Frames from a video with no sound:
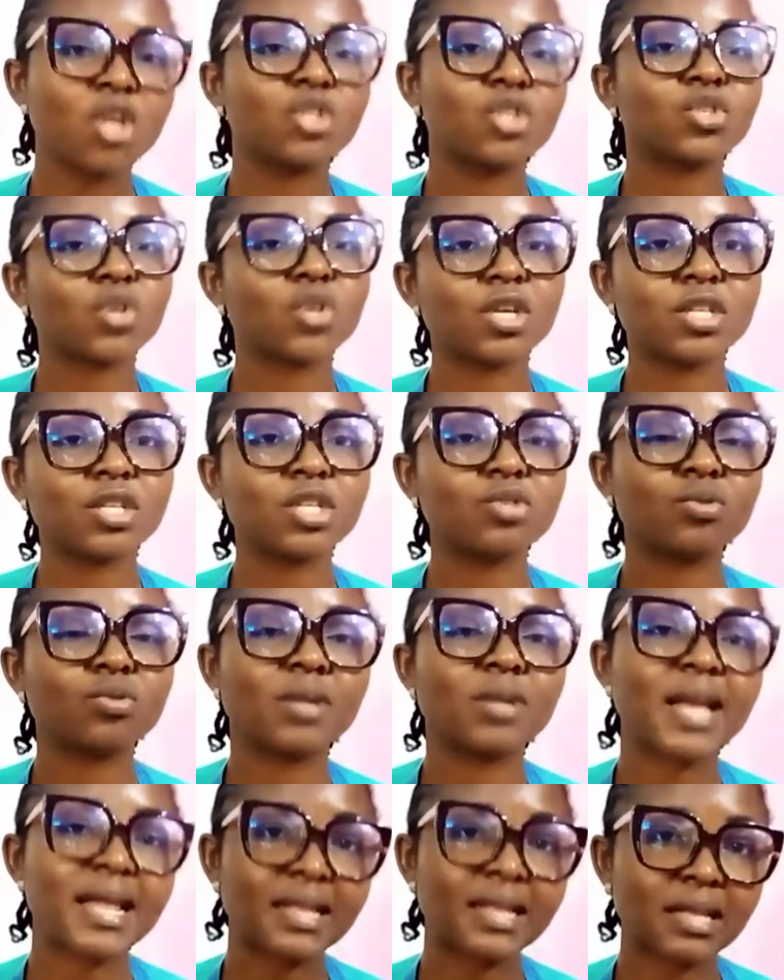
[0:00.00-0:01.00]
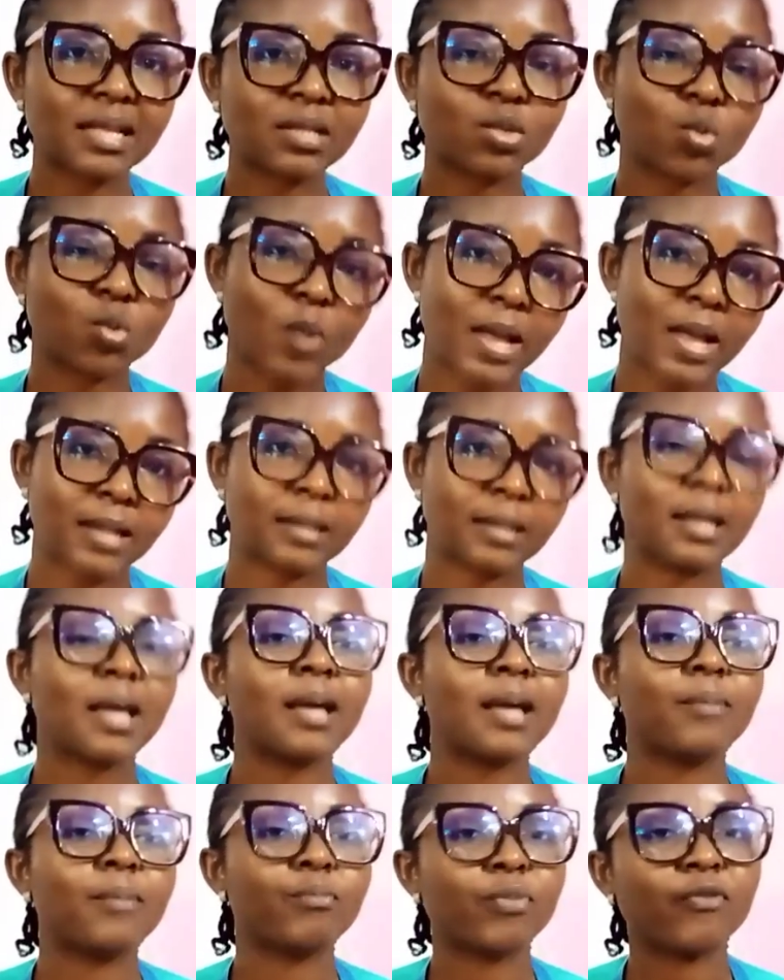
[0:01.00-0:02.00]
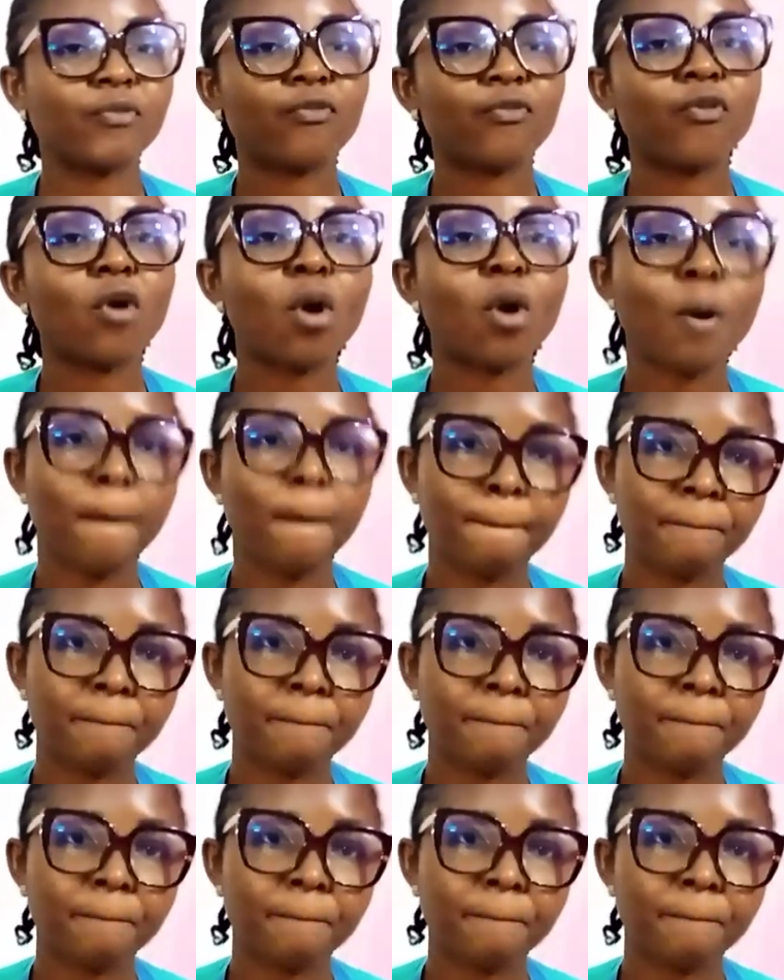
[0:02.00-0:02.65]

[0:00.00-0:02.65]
So you need to learn this one before